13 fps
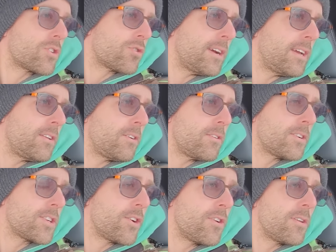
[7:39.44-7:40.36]
trailer are
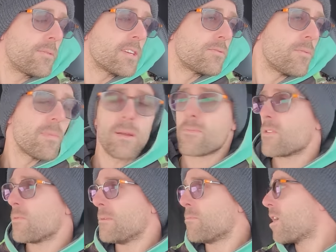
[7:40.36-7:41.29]
turning because
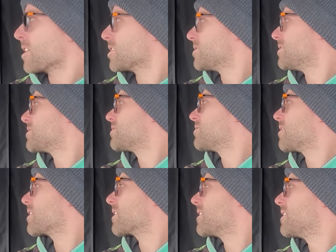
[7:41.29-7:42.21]
remember we washed this truck